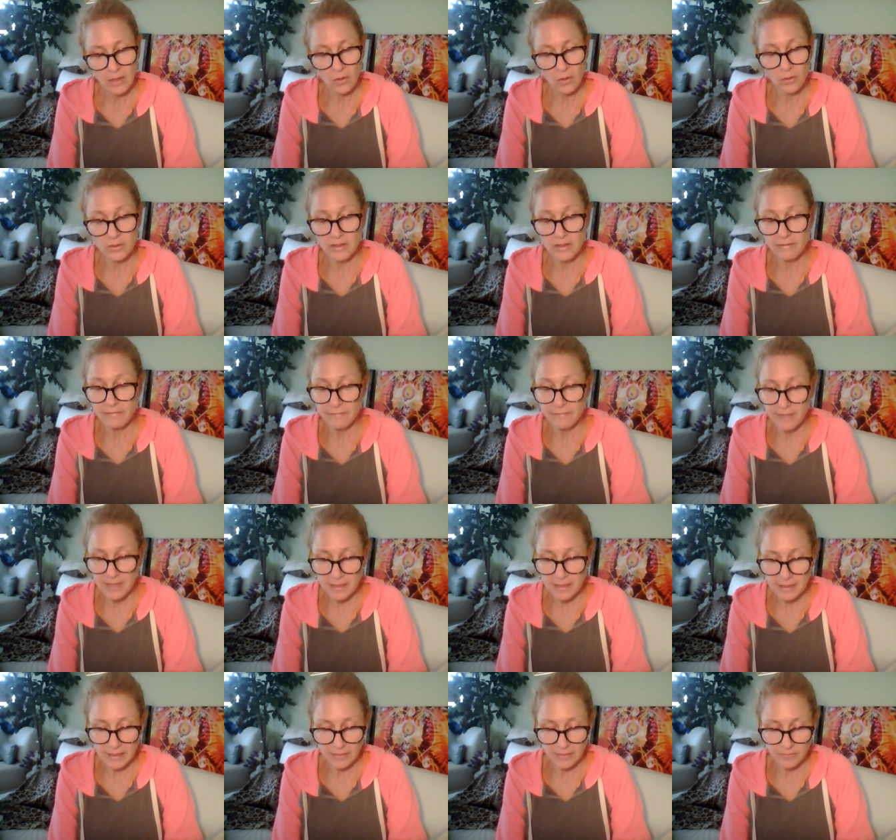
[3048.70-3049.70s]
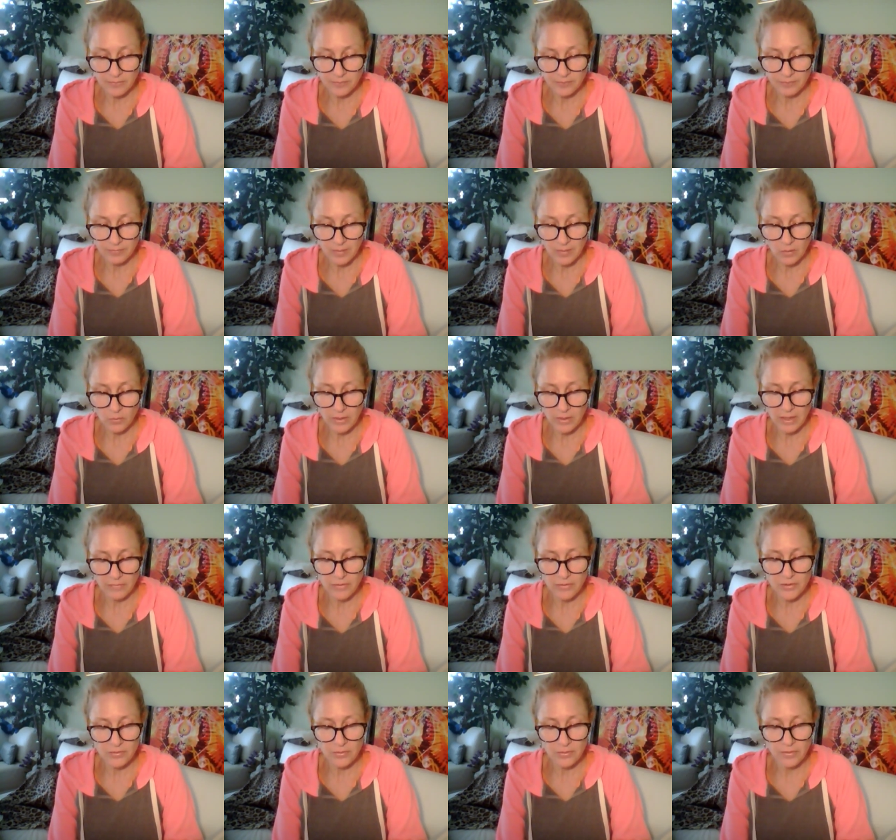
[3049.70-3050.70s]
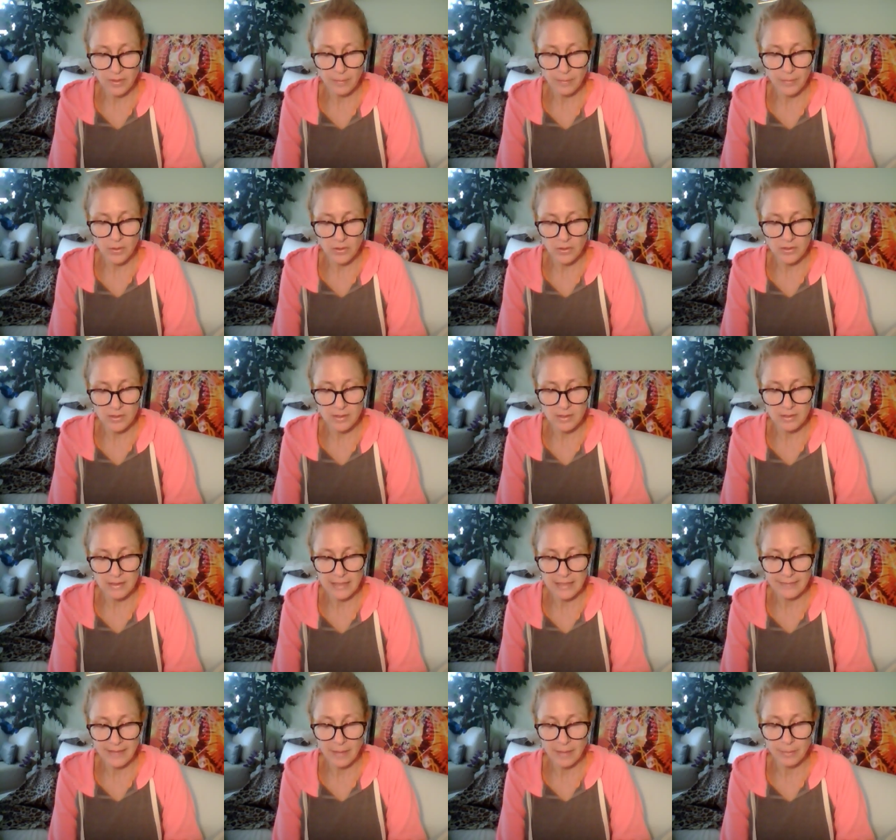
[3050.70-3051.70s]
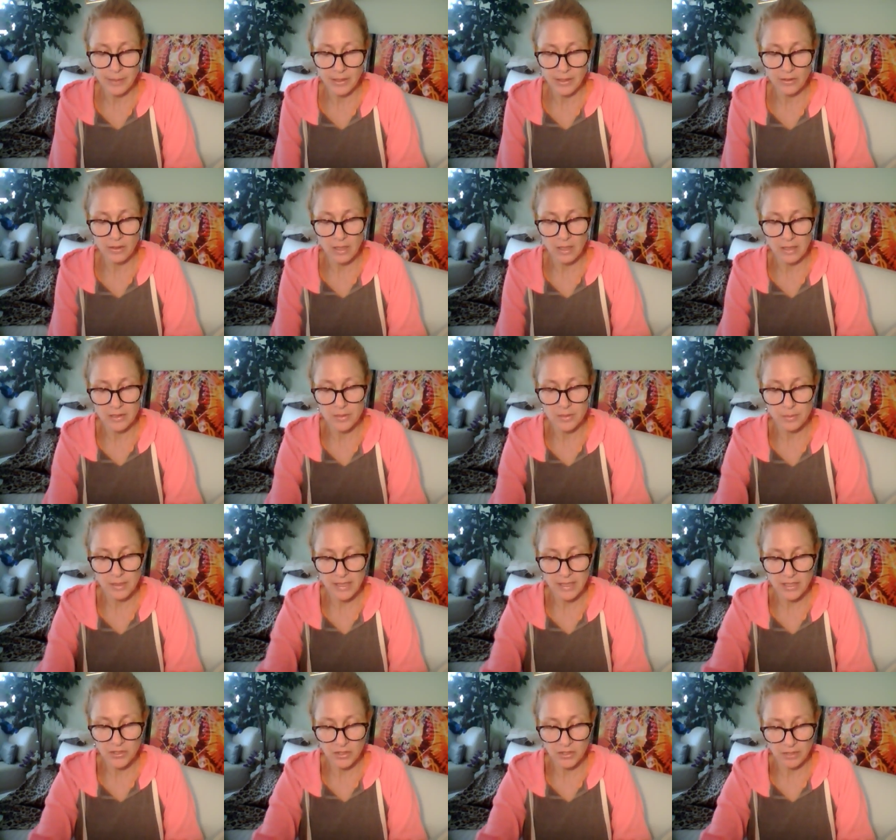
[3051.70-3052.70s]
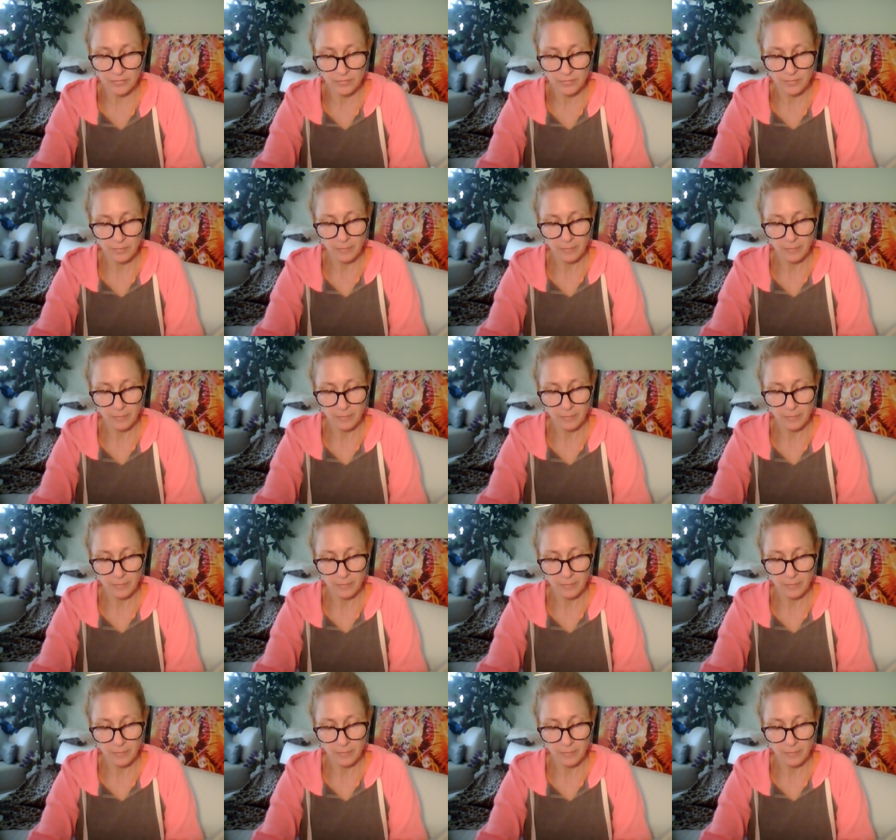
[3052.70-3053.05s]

only feeling. Whatever truth emerges, let that be your contemplation.